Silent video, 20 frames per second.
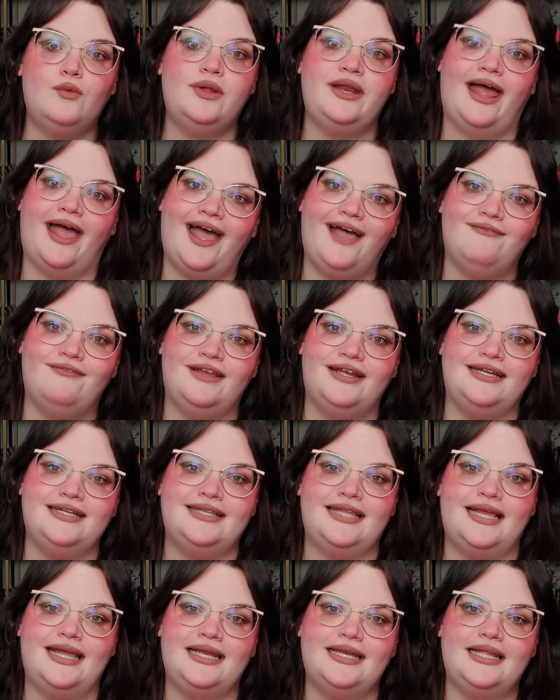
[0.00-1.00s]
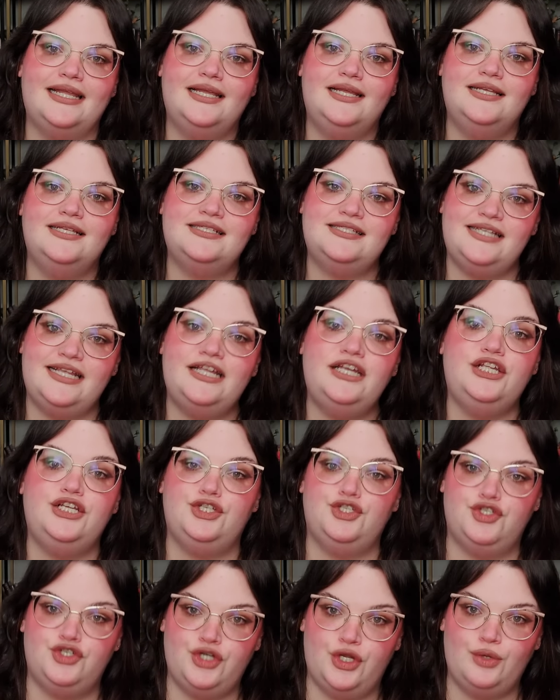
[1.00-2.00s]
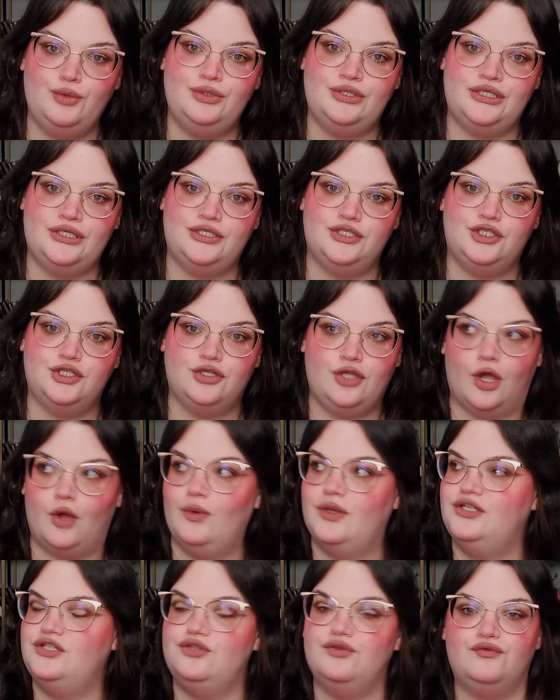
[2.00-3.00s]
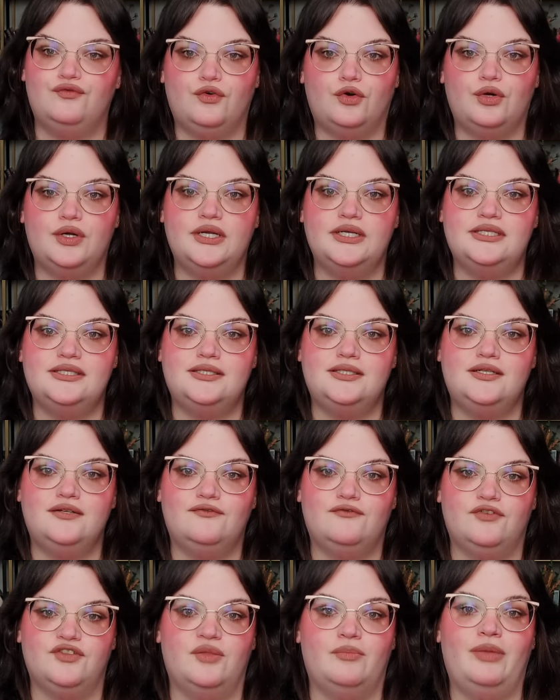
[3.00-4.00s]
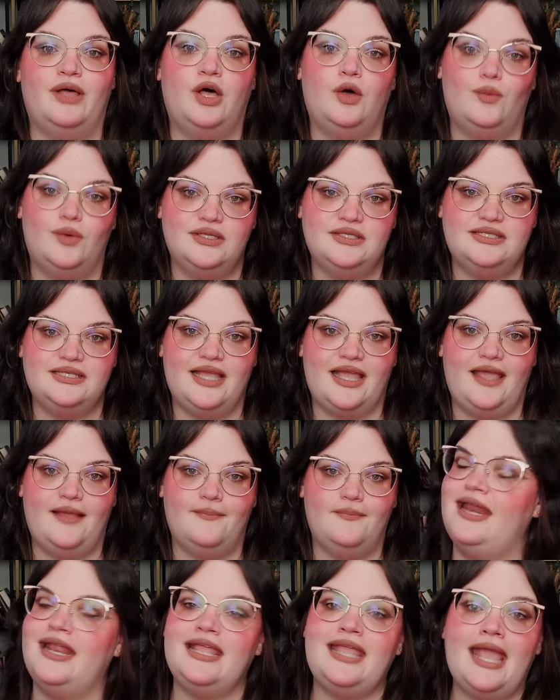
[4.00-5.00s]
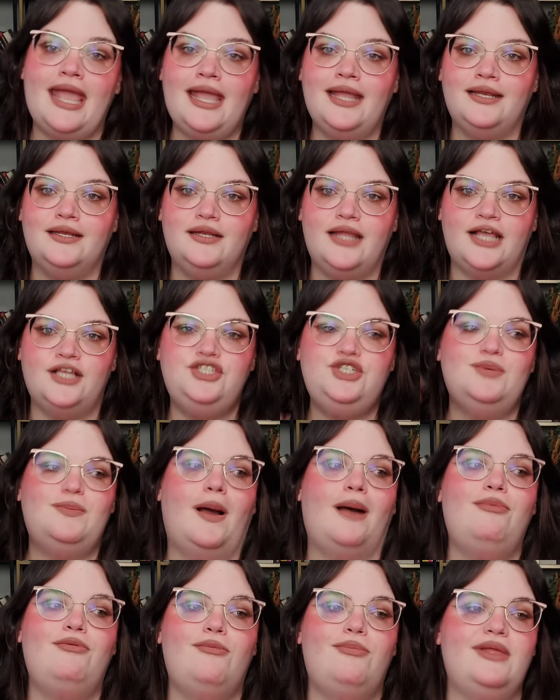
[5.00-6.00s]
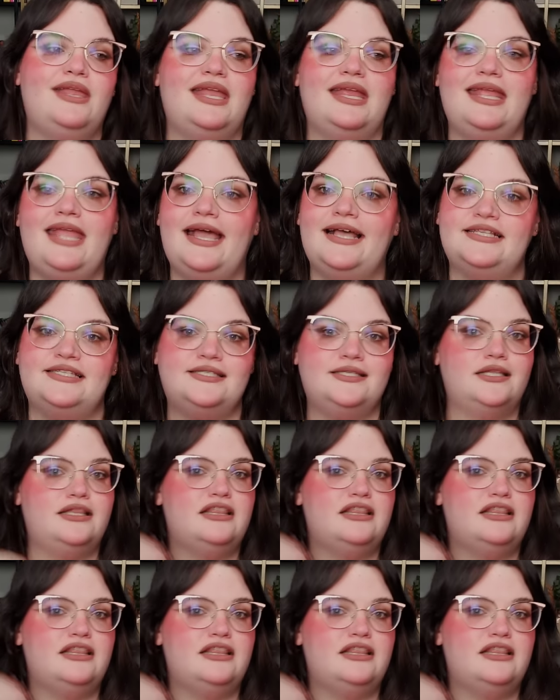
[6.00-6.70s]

would have it that Sandy is chosen to go into the forest for the Bellwoods Game. And again, as you probably can guess,